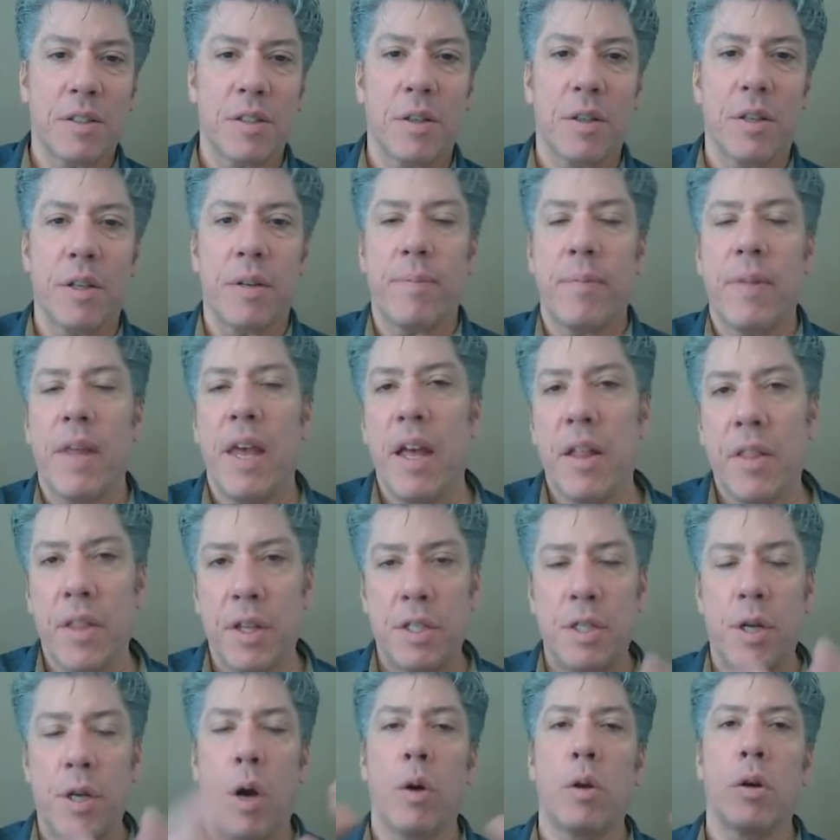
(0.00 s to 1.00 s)
So the
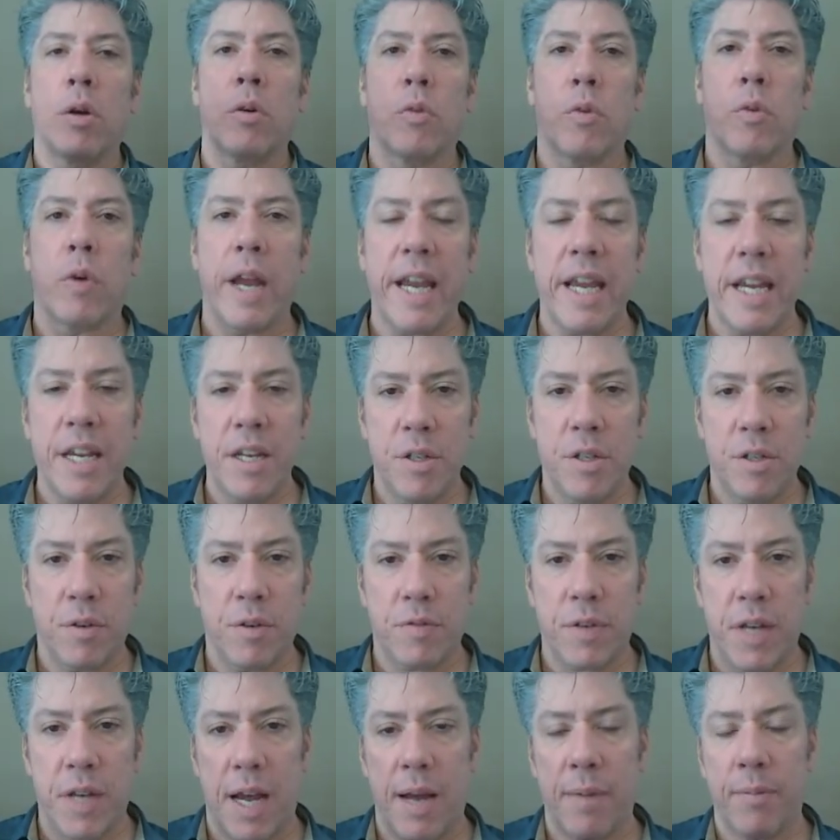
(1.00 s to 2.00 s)
the total range
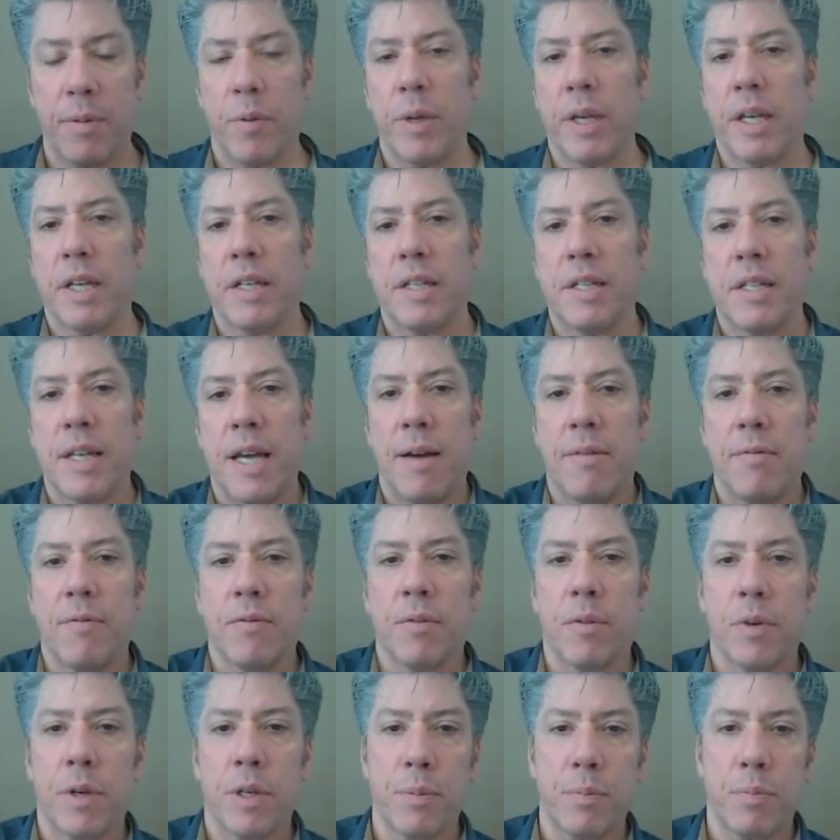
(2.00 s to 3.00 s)
of time that we can time
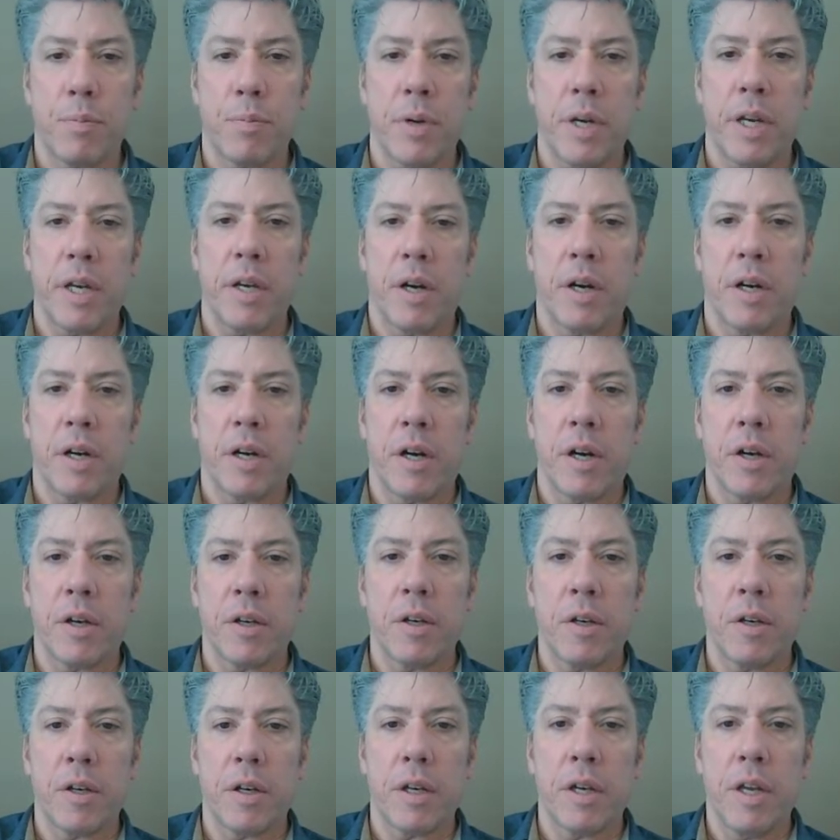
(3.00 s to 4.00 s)
for is pretty
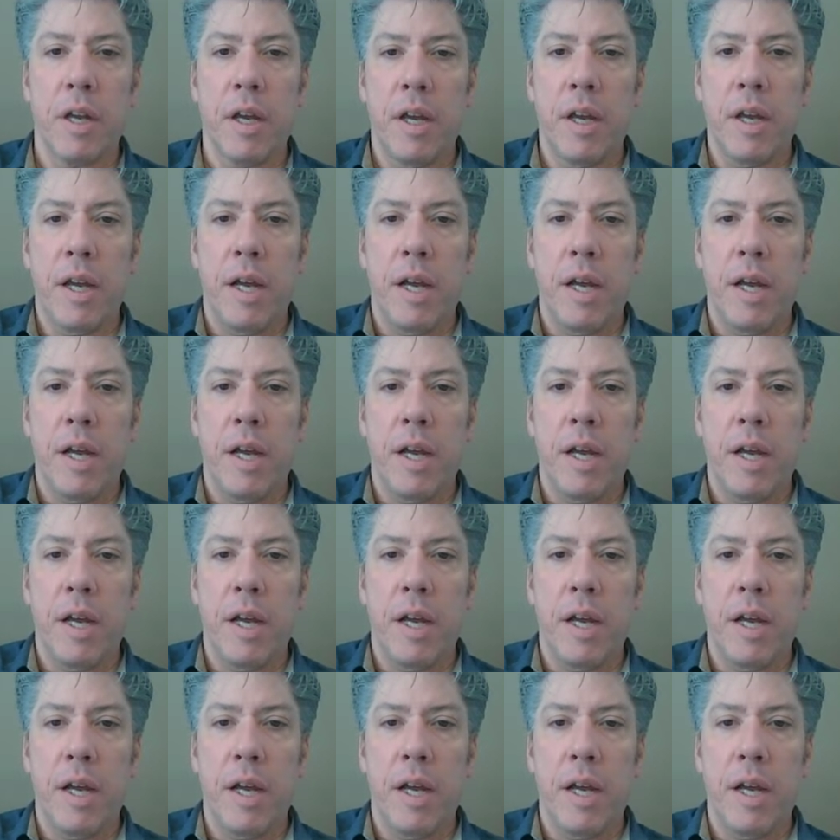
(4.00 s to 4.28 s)
doggone good.